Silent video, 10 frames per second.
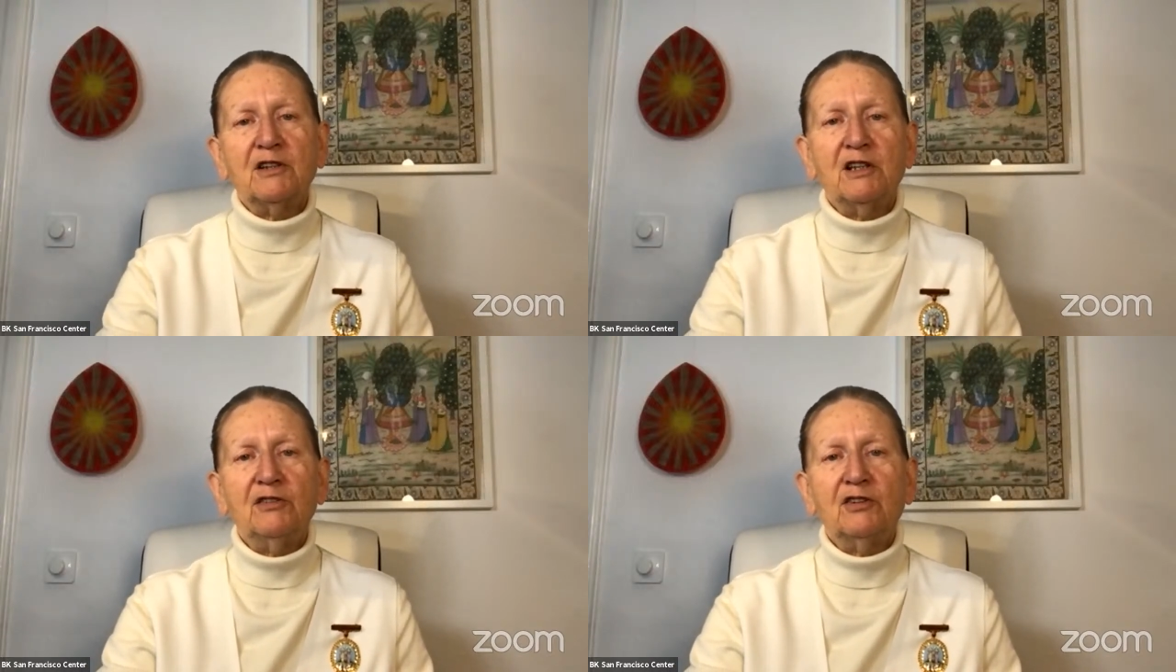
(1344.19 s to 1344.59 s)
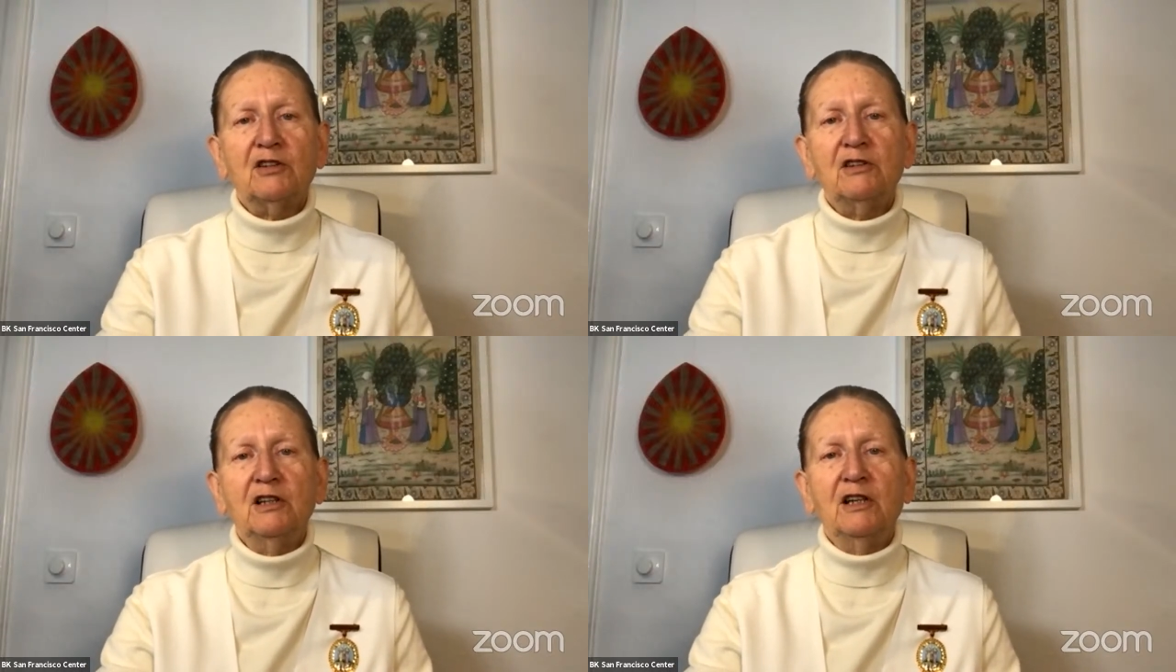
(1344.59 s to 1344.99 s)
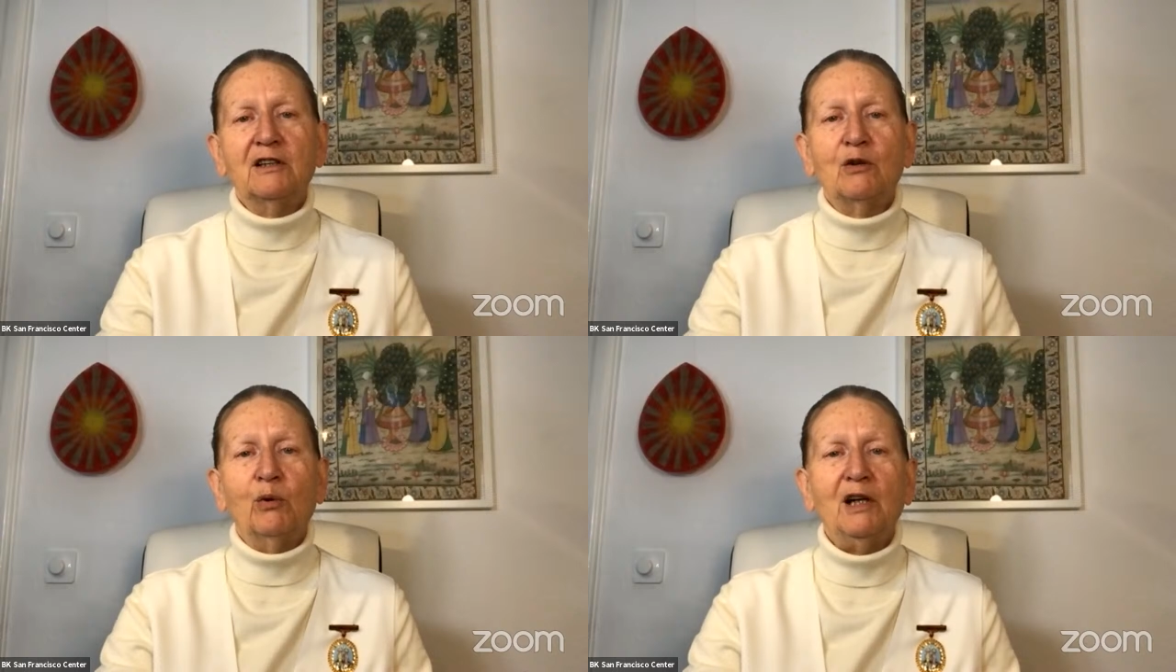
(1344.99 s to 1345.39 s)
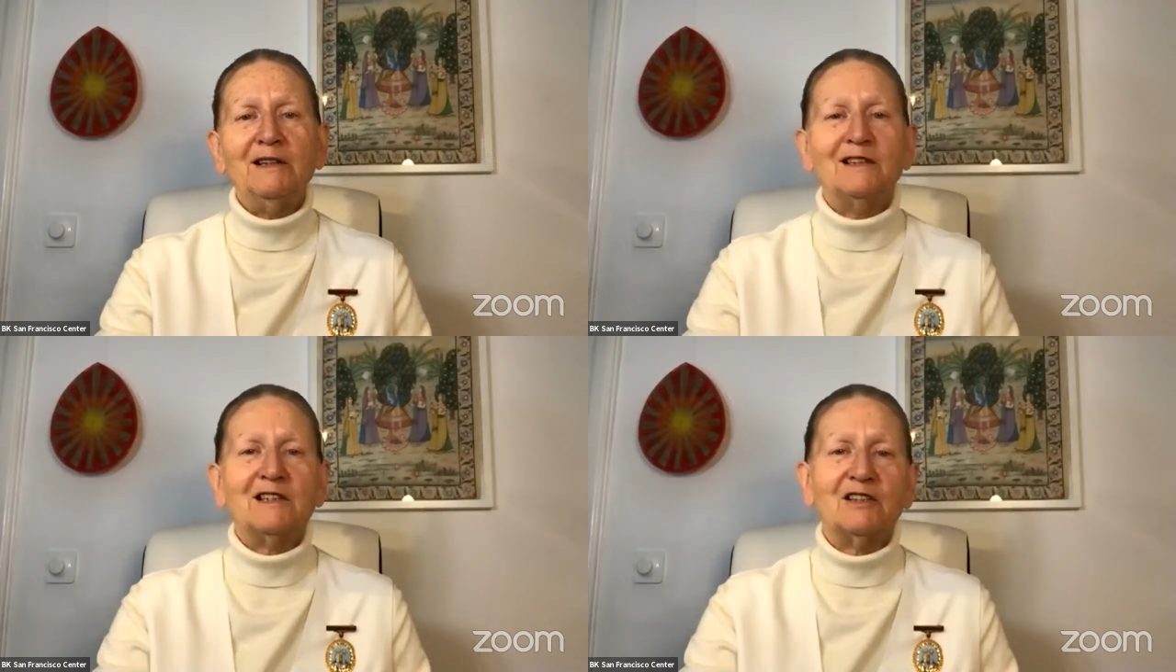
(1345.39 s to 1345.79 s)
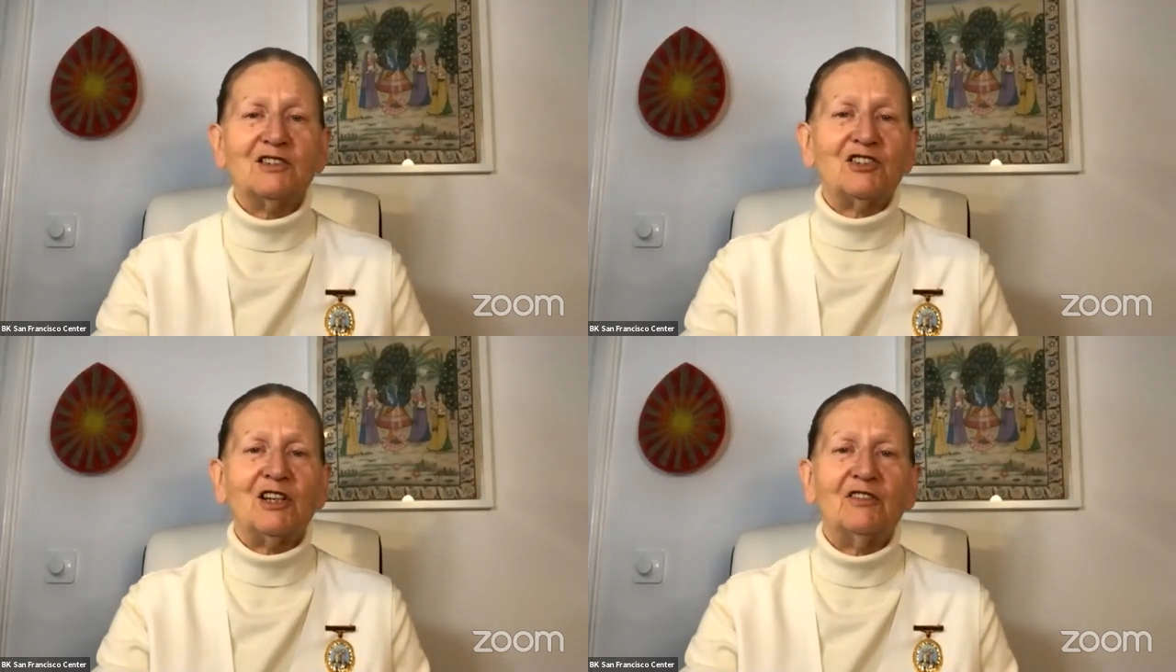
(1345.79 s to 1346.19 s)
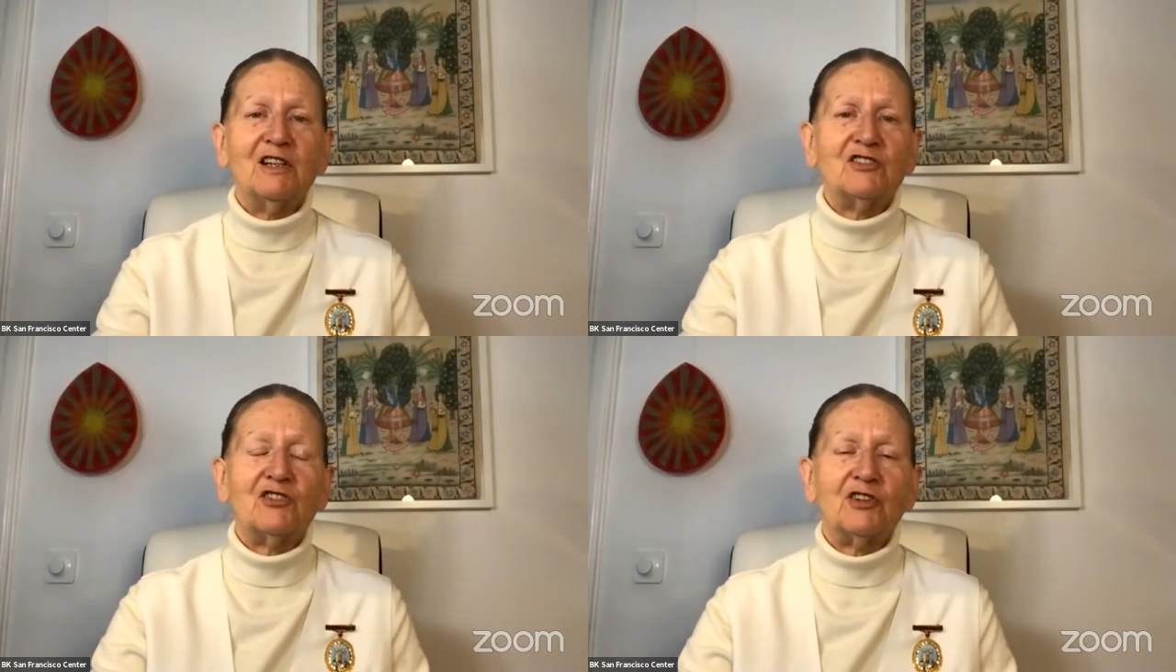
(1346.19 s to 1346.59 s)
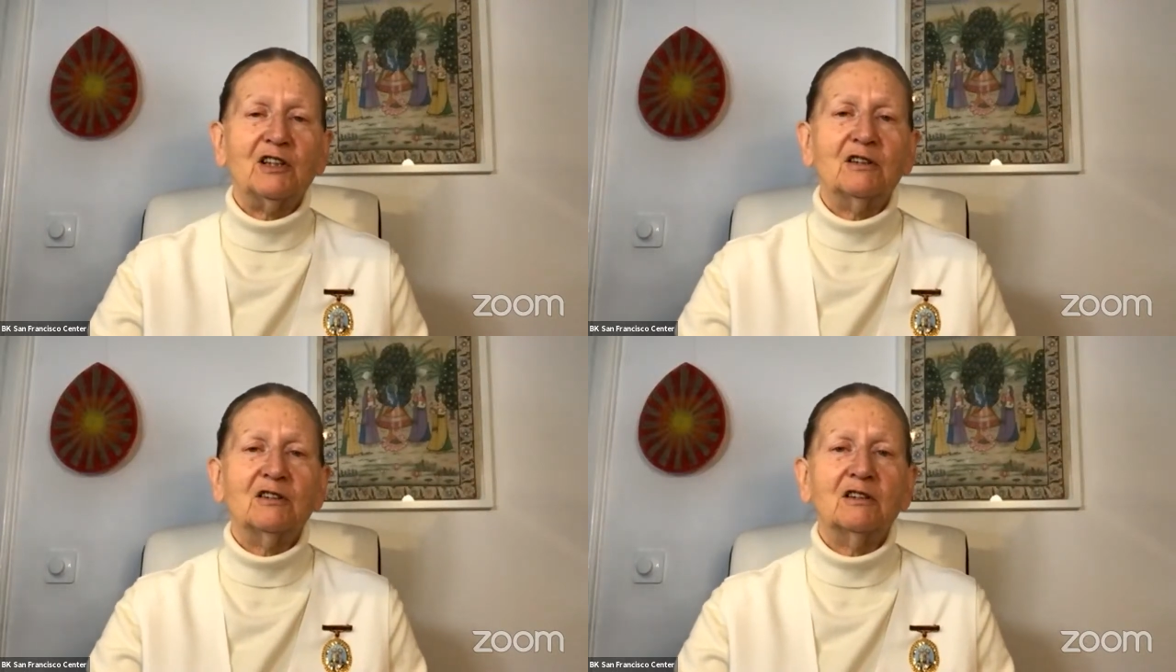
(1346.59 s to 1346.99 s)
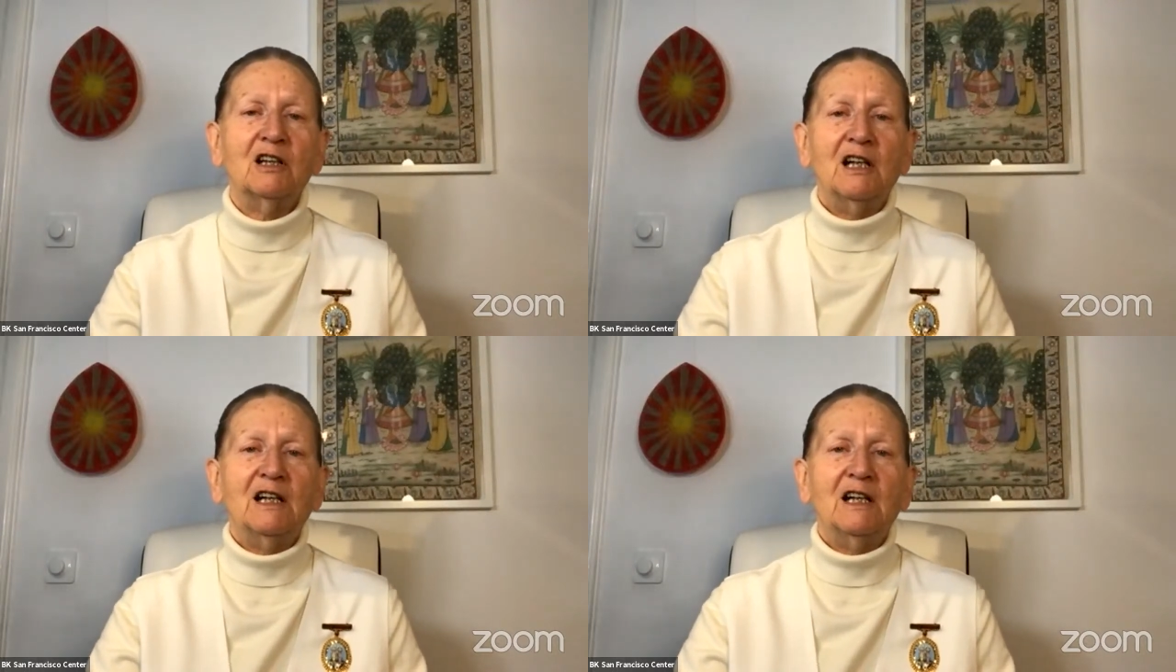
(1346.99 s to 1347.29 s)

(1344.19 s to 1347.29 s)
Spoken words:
these are quite terrestrial